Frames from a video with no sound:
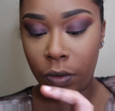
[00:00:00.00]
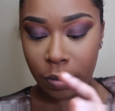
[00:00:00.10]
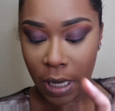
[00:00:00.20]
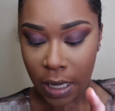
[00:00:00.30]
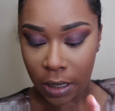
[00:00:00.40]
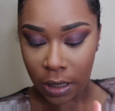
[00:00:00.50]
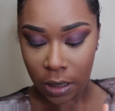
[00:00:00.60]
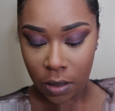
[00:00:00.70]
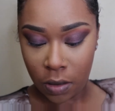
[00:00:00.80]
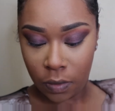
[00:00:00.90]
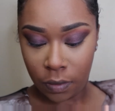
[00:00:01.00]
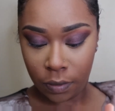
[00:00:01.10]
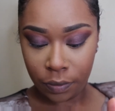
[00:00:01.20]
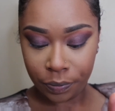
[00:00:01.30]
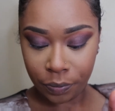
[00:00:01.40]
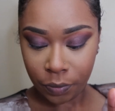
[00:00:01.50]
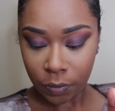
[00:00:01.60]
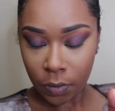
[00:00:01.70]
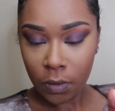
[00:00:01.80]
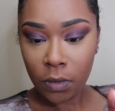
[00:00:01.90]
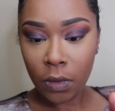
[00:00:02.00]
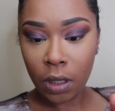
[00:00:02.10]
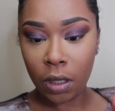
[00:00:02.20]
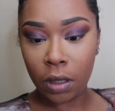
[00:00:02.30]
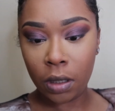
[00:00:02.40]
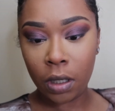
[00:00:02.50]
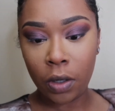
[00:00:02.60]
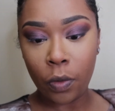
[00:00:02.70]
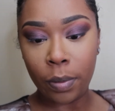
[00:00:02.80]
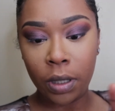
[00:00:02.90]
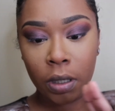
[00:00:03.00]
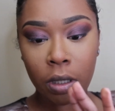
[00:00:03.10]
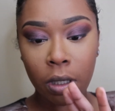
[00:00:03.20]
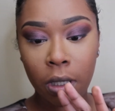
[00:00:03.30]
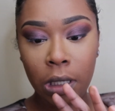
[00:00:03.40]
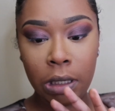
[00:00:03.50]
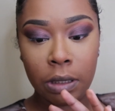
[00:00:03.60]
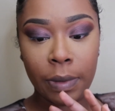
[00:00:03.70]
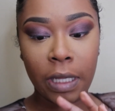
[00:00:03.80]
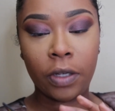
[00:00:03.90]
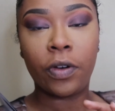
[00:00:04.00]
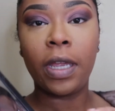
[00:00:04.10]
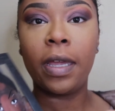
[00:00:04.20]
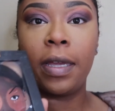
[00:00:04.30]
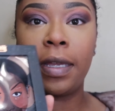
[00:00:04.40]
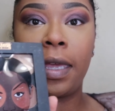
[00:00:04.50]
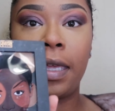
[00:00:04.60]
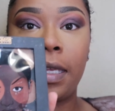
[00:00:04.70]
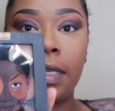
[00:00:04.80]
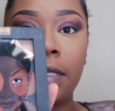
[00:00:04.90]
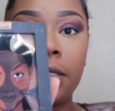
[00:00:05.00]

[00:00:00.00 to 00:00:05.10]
palette. The Notebook. It's by the Crayon Case.